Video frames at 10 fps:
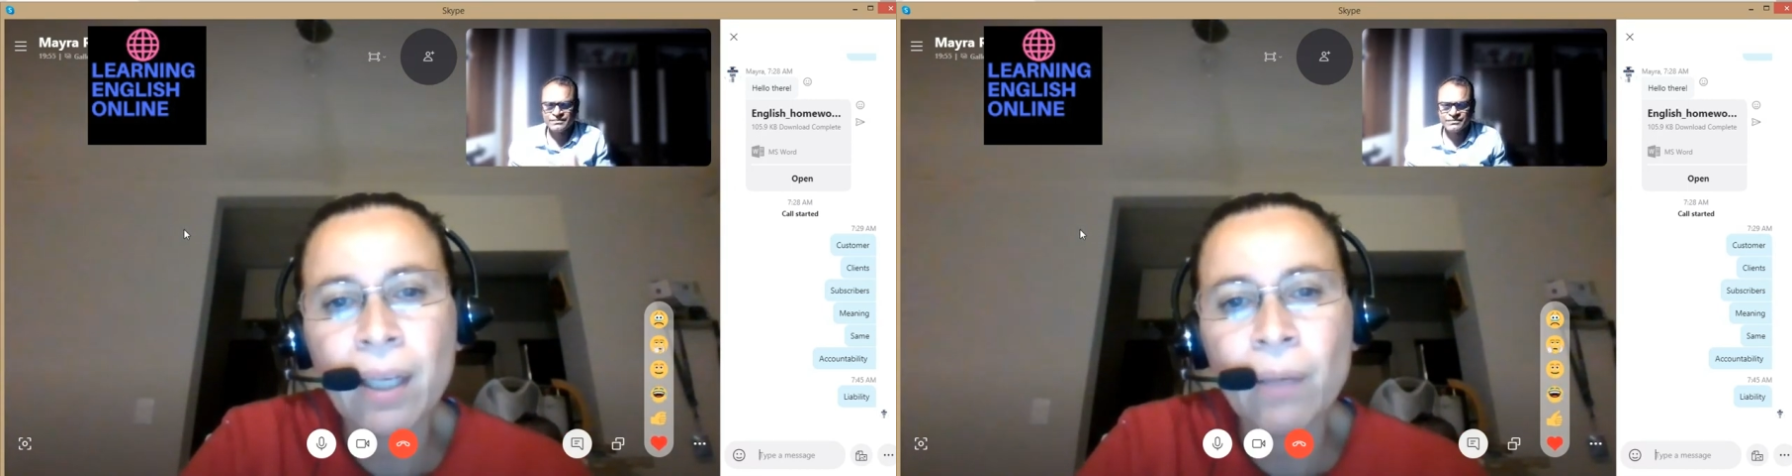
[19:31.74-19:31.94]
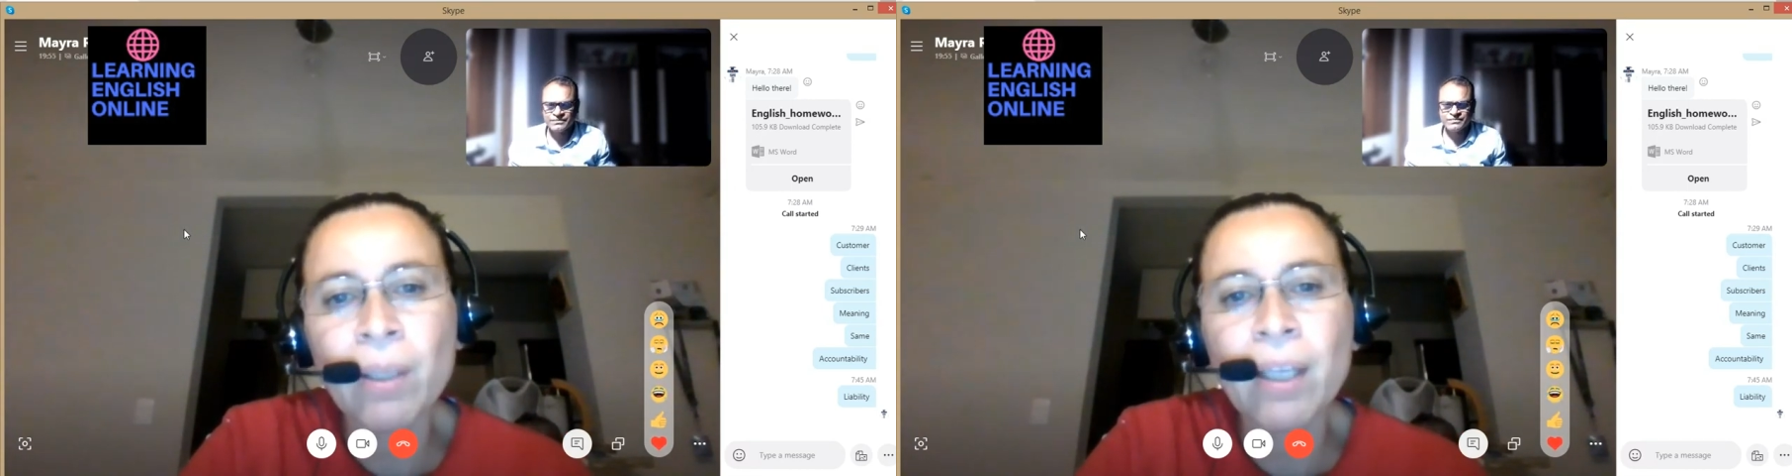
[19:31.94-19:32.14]

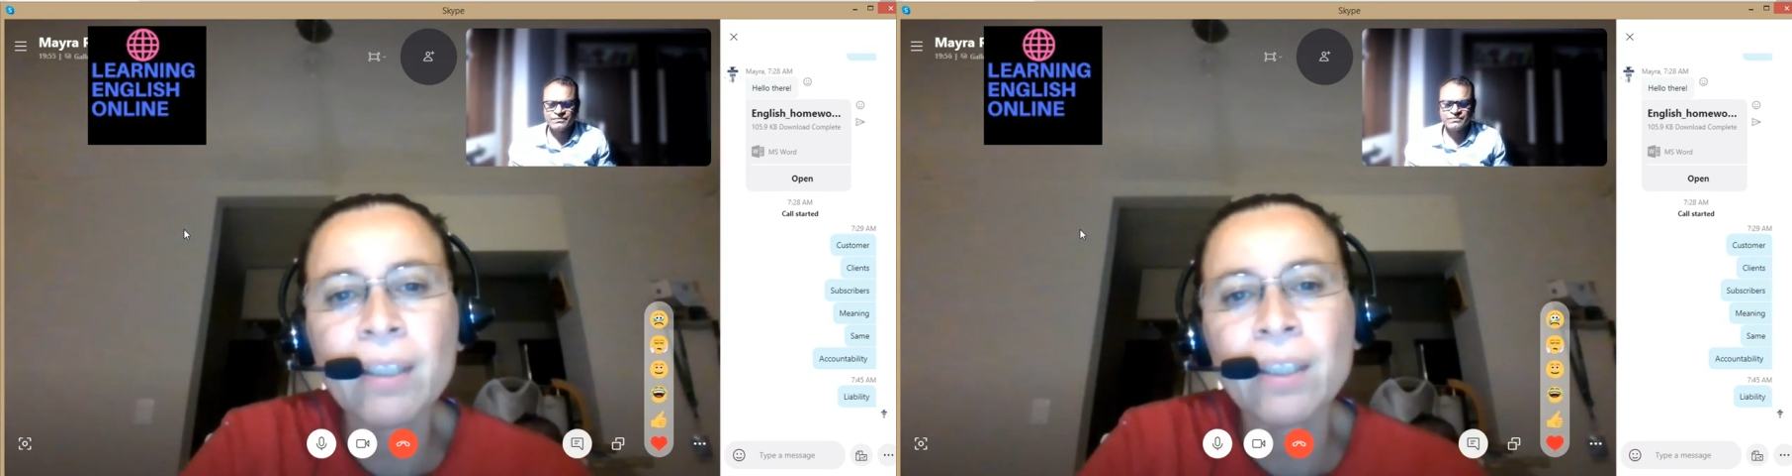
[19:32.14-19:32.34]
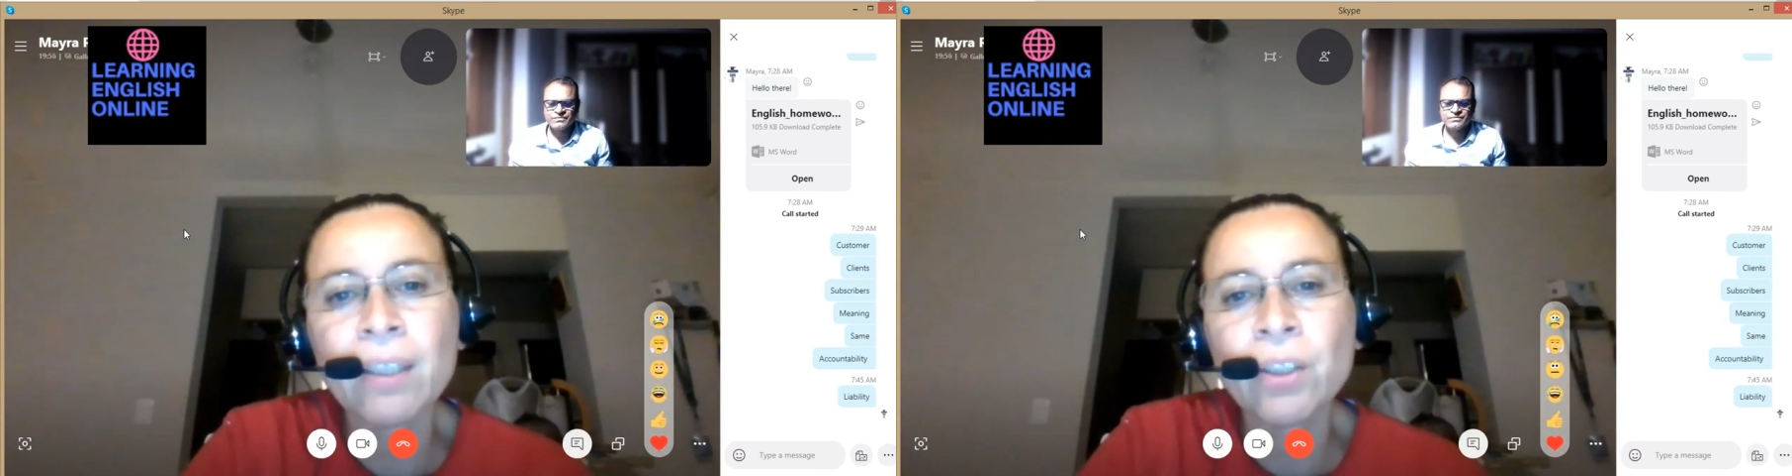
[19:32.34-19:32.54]
like
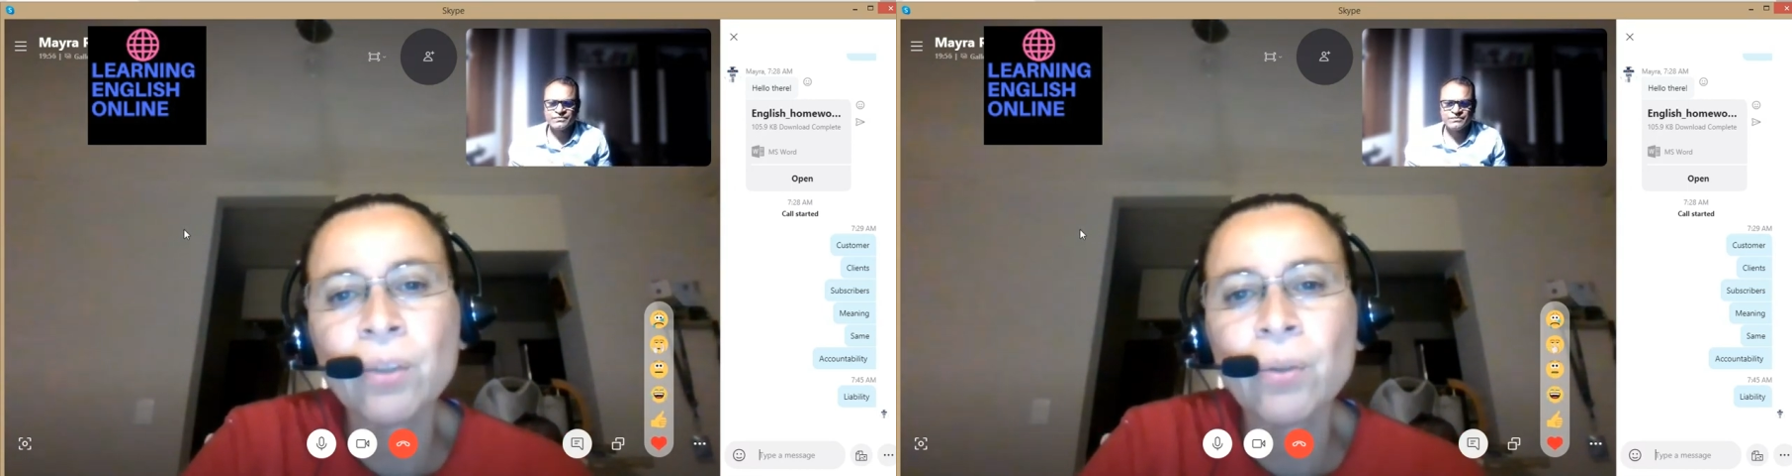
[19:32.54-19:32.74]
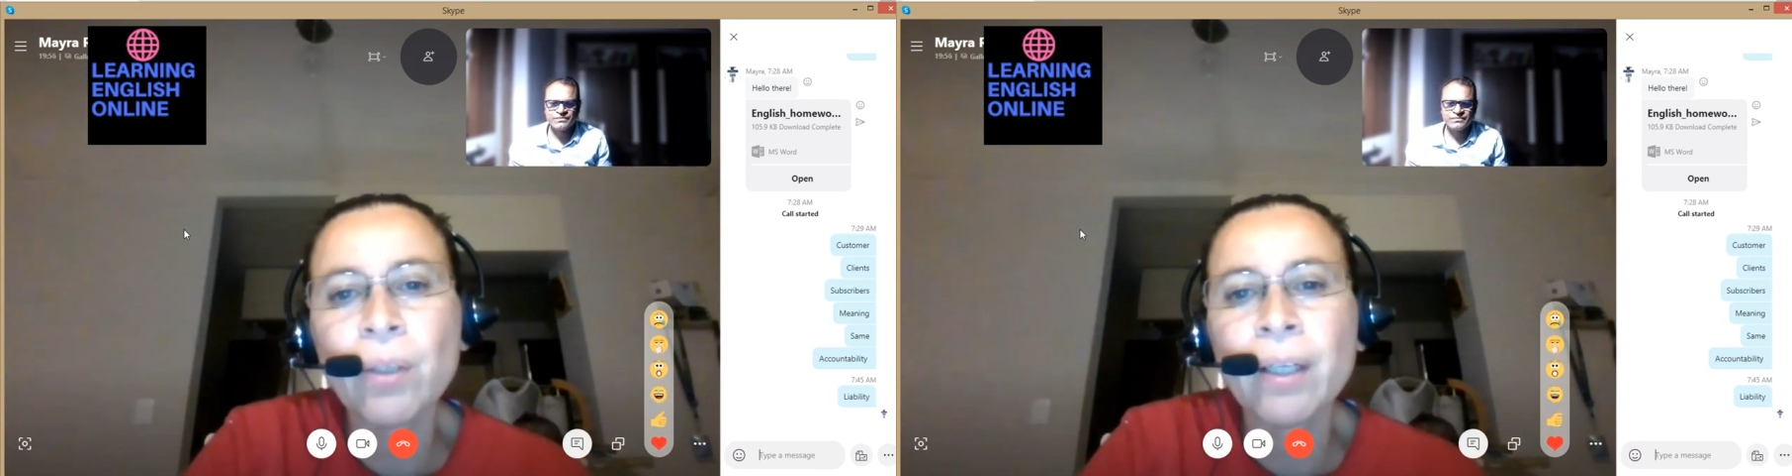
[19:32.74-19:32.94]
that
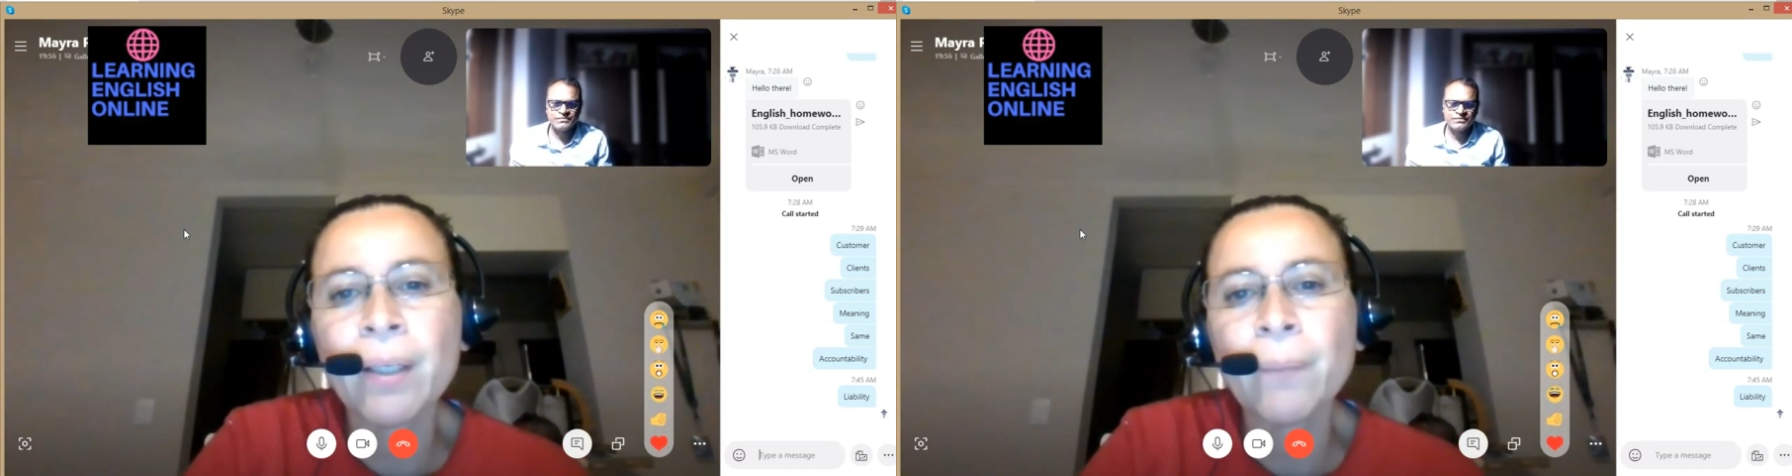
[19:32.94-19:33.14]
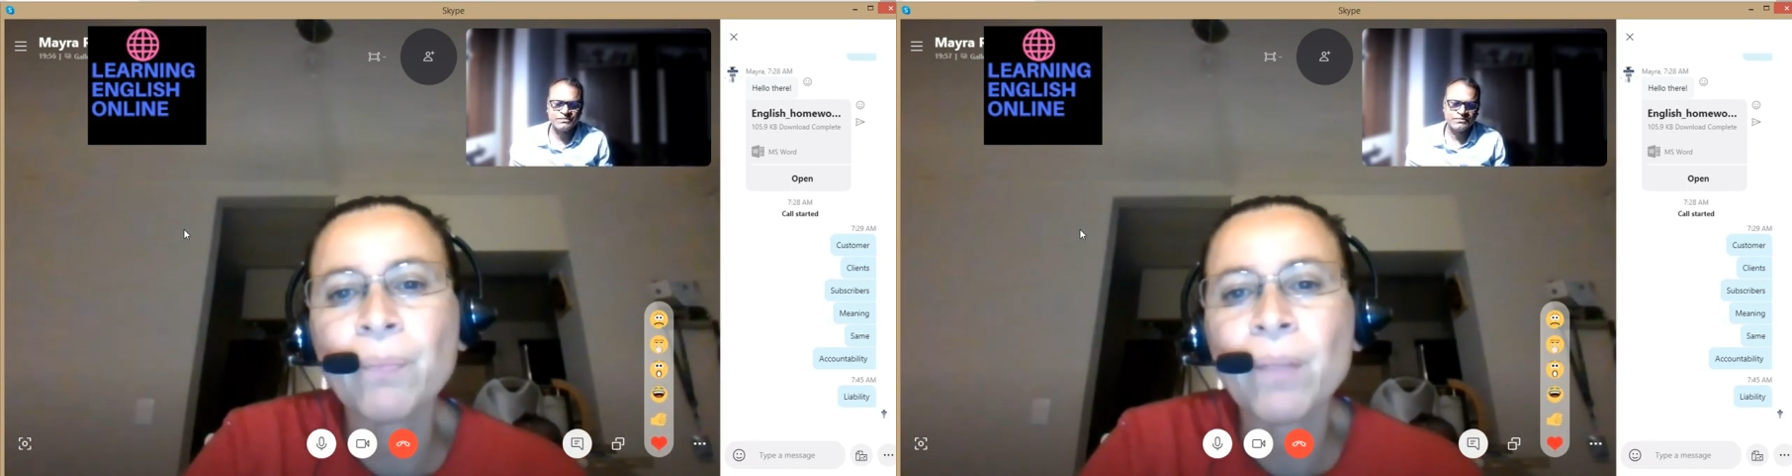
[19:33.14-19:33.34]
you
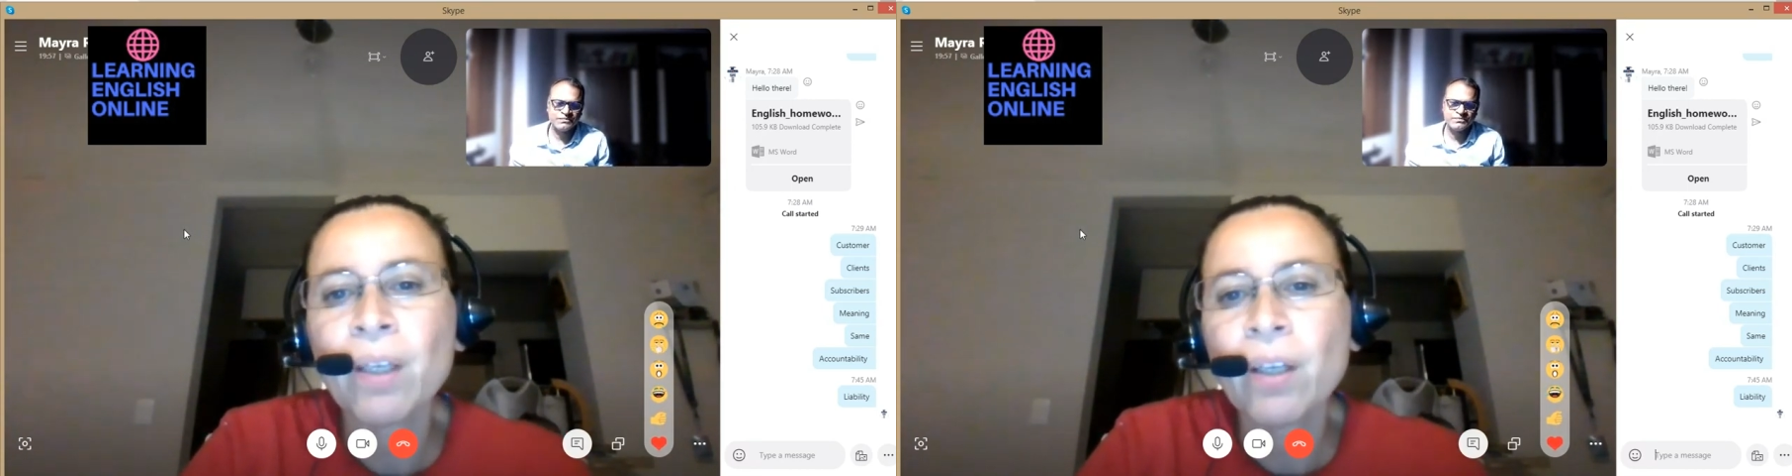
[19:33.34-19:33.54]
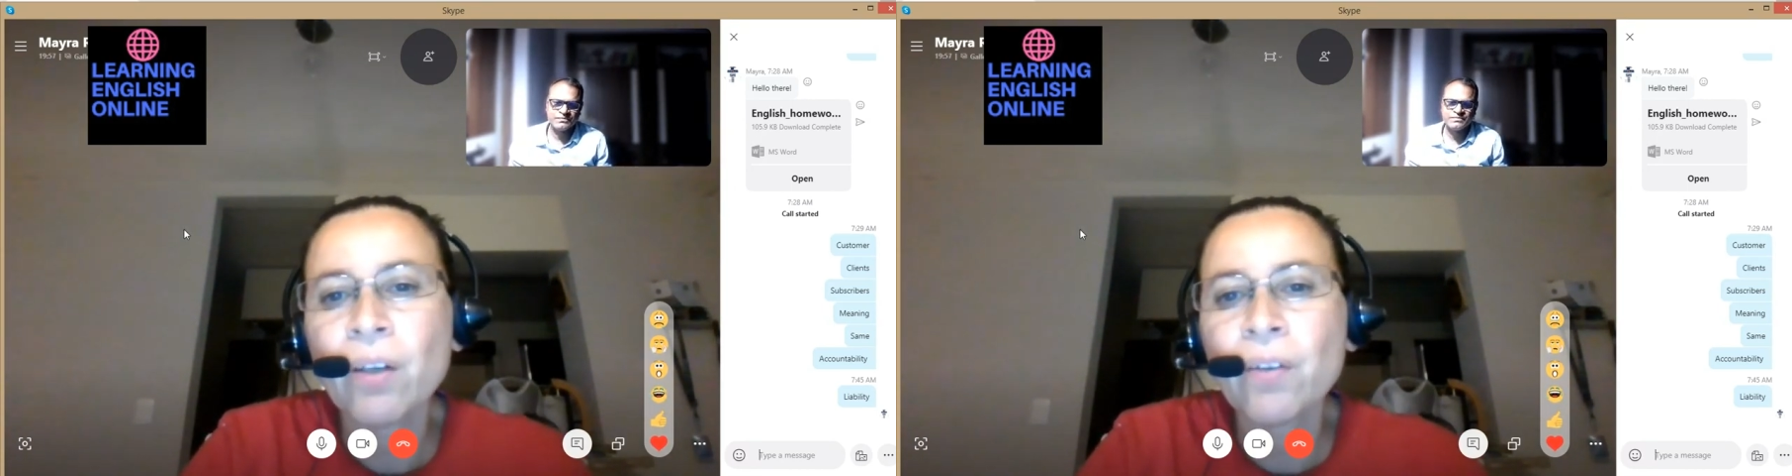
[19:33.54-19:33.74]

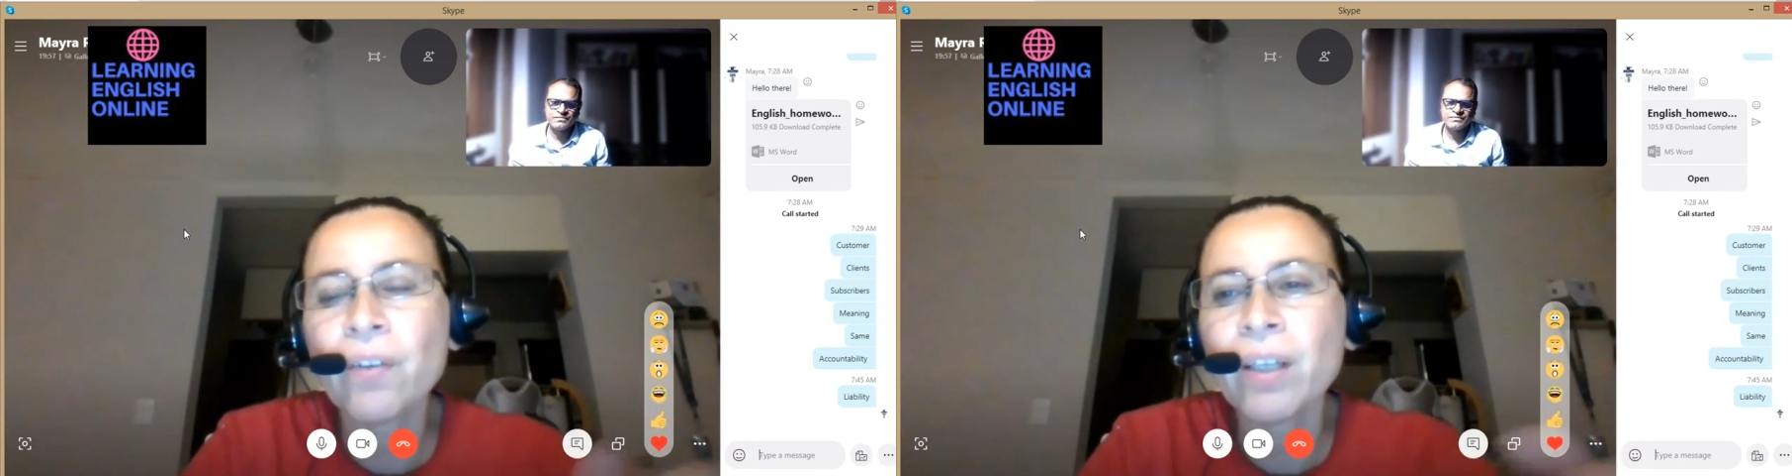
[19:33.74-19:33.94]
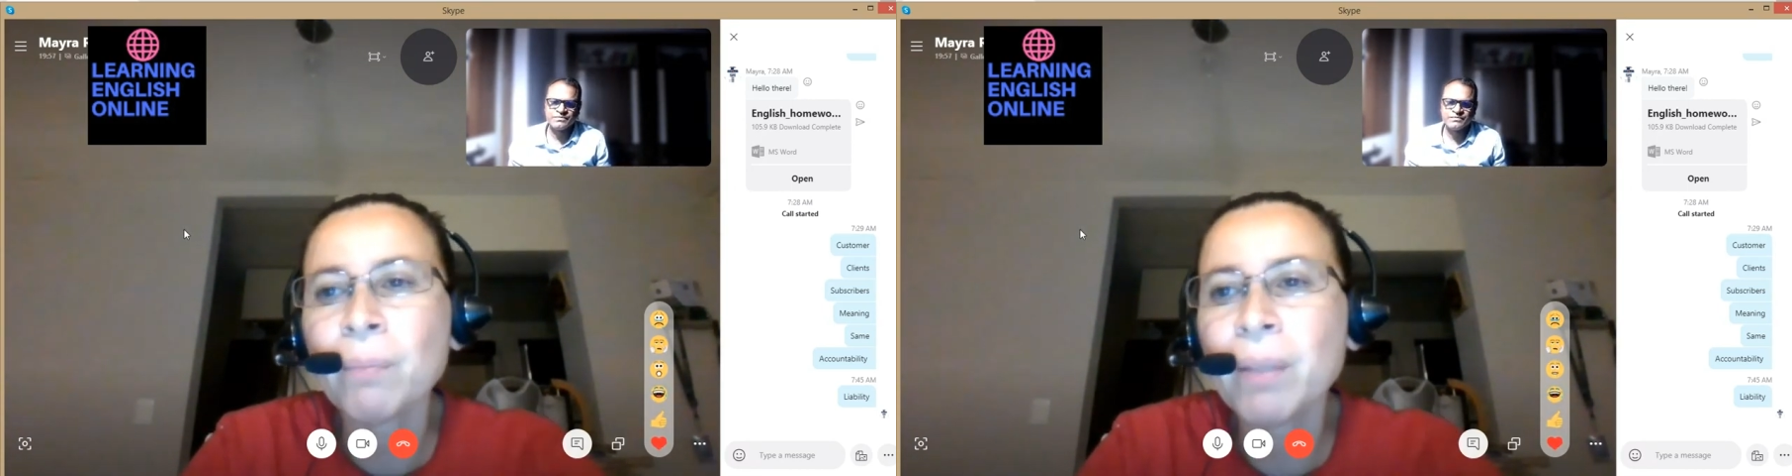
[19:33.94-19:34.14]
correct